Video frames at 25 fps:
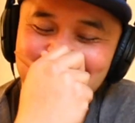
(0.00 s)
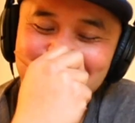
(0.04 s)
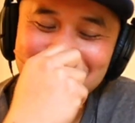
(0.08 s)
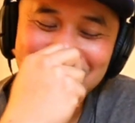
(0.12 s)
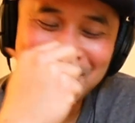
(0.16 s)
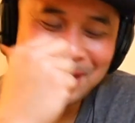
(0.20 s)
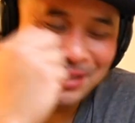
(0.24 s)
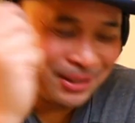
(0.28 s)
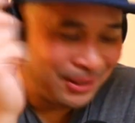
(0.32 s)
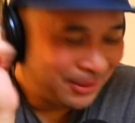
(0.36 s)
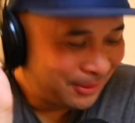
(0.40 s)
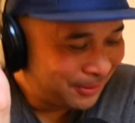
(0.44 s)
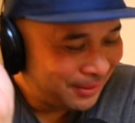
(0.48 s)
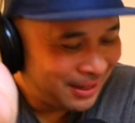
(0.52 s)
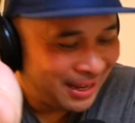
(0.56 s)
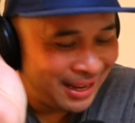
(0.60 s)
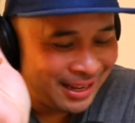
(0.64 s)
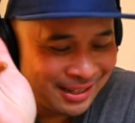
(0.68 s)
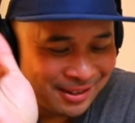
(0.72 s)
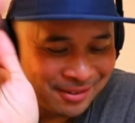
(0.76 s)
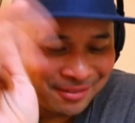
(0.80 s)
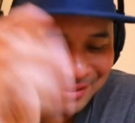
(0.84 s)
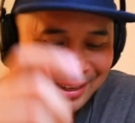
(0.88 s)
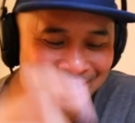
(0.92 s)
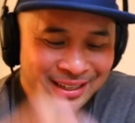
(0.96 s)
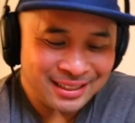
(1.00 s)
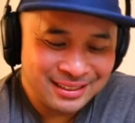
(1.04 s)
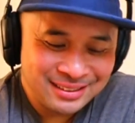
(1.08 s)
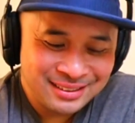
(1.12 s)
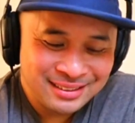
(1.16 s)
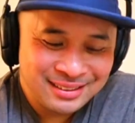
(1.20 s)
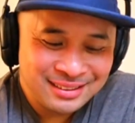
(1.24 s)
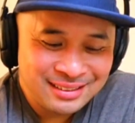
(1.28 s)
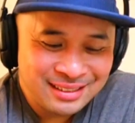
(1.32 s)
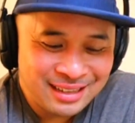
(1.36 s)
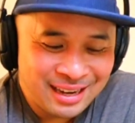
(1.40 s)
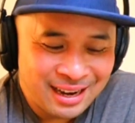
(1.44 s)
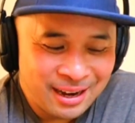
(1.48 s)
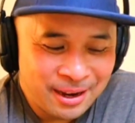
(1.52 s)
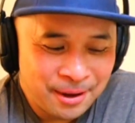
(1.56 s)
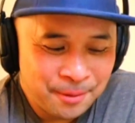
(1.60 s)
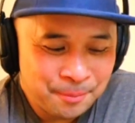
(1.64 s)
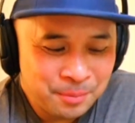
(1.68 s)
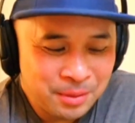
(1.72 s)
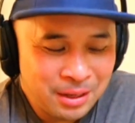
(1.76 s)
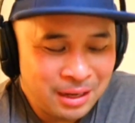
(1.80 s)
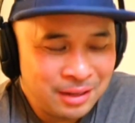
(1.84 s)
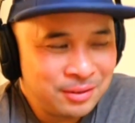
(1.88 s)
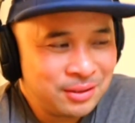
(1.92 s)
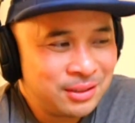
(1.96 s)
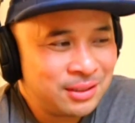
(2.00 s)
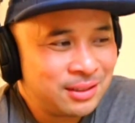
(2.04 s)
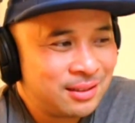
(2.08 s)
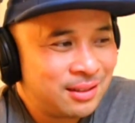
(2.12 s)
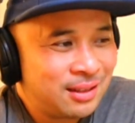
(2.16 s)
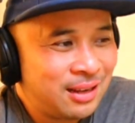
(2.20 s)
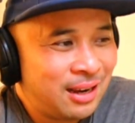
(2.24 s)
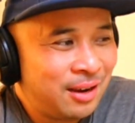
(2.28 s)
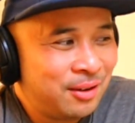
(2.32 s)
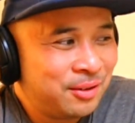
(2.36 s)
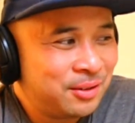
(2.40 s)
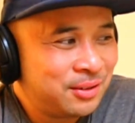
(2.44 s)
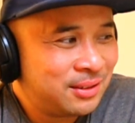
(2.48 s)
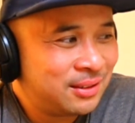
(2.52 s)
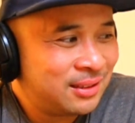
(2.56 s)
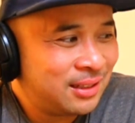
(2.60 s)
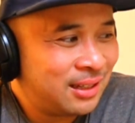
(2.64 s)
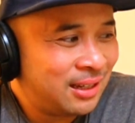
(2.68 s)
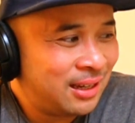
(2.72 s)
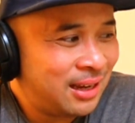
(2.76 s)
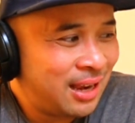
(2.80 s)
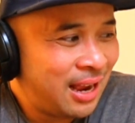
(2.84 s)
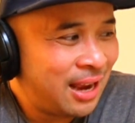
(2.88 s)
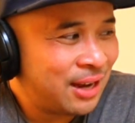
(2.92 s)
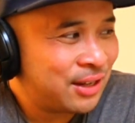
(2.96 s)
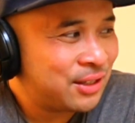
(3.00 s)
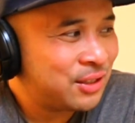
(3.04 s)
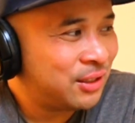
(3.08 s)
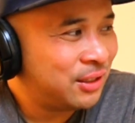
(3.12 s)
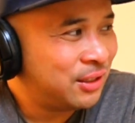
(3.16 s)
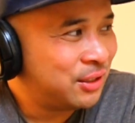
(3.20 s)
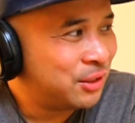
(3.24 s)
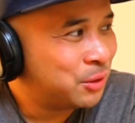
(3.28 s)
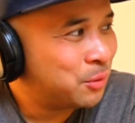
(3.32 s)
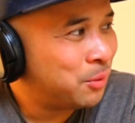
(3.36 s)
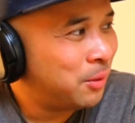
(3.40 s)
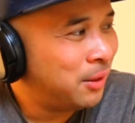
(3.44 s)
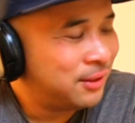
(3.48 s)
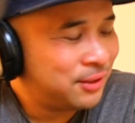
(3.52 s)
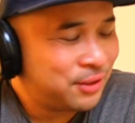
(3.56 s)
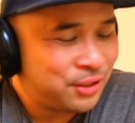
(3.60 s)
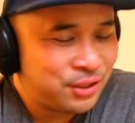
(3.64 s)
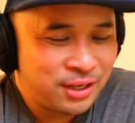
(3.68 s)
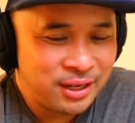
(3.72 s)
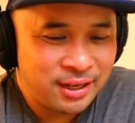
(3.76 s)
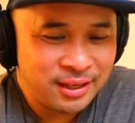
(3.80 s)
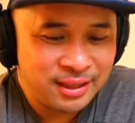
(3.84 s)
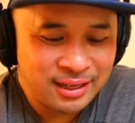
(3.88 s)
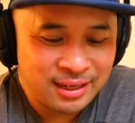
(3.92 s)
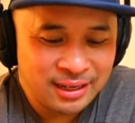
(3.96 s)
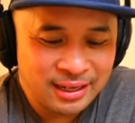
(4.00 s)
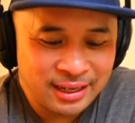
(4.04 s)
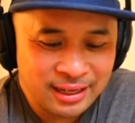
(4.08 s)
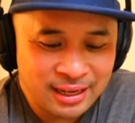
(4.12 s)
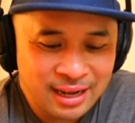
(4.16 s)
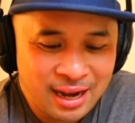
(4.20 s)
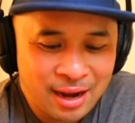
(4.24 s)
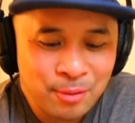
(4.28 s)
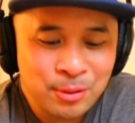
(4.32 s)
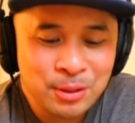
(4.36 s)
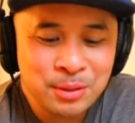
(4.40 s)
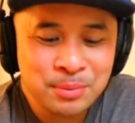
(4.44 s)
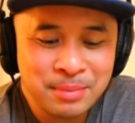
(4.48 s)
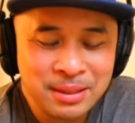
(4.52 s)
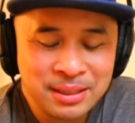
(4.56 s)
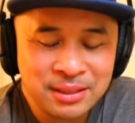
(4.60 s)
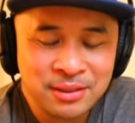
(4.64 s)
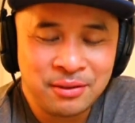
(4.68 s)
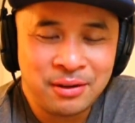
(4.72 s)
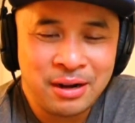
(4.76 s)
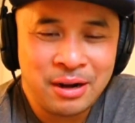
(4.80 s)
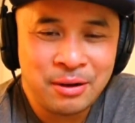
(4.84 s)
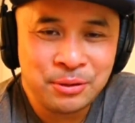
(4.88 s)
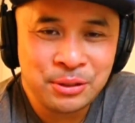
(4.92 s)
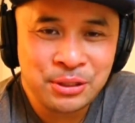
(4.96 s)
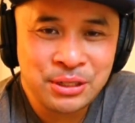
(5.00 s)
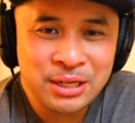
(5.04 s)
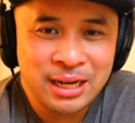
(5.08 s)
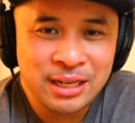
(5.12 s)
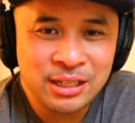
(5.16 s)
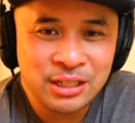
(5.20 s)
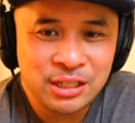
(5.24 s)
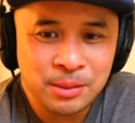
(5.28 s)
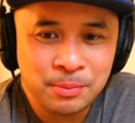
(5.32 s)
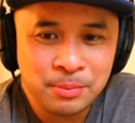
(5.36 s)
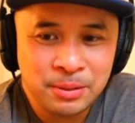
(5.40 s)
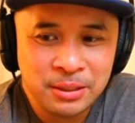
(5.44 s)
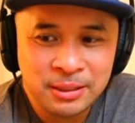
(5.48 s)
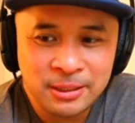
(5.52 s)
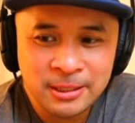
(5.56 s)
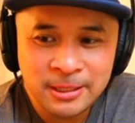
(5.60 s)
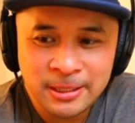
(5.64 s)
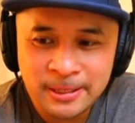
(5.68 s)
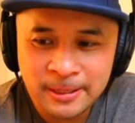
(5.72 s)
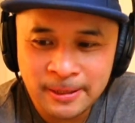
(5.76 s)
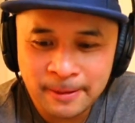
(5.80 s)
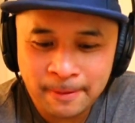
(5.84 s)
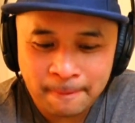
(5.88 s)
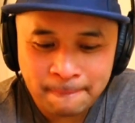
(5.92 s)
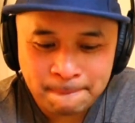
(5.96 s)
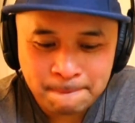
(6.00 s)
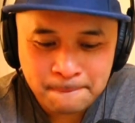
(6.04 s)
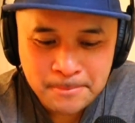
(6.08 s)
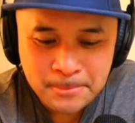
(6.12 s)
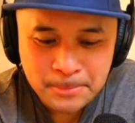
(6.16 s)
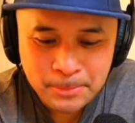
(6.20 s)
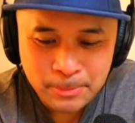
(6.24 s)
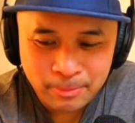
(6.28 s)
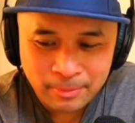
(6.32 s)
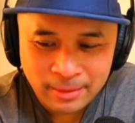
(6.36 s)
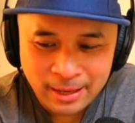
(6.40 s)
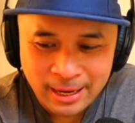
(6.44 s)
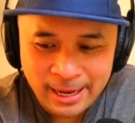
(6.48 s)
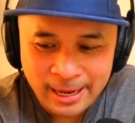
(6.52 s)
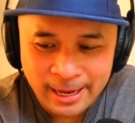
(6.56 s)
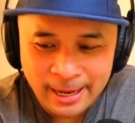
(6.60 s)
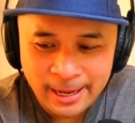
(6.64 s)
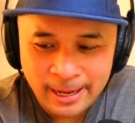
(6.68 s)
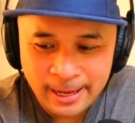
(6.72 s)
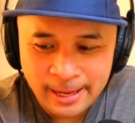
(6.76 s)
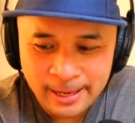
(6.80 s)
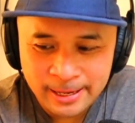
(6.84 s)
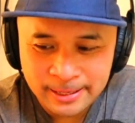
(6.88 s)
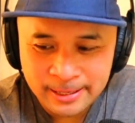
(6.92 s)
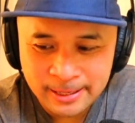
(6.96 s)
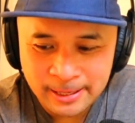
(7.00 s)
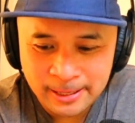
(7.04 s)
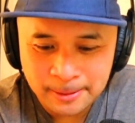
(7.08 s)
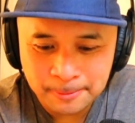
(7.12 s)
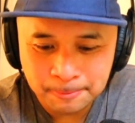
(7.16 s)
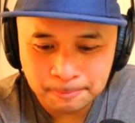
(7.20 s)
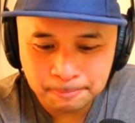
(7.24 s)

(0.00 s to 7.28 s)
So anyways, I actually just wanted to share that, like, I was messing around with ChatGPT and,